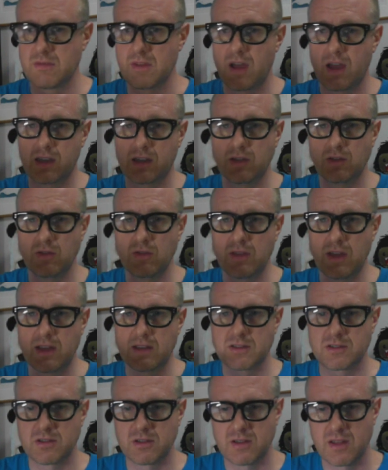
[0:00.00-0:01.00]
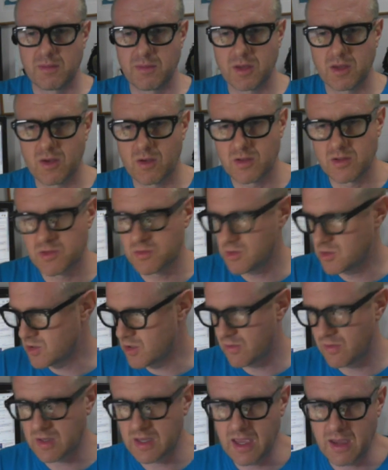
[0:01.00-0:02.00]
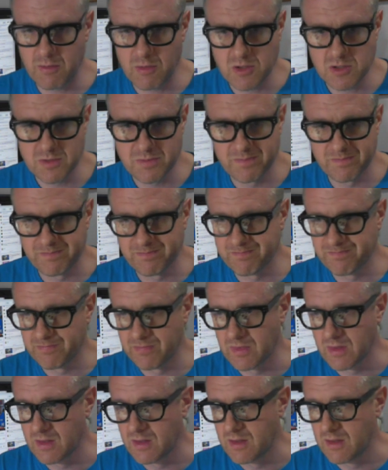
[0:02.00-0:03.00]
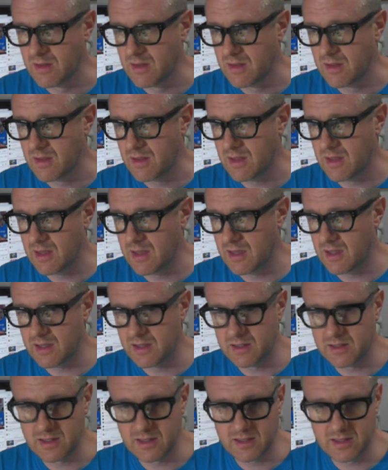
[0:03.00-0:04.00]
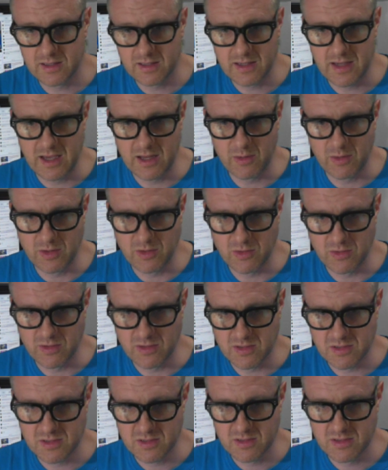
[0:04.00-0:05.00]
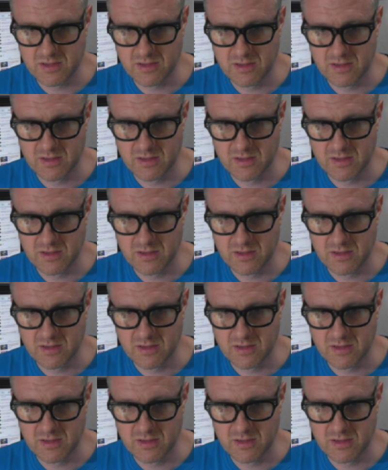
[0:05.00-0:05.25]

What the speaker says: I can do that. So let me go and switch over cameras. And how do I do this?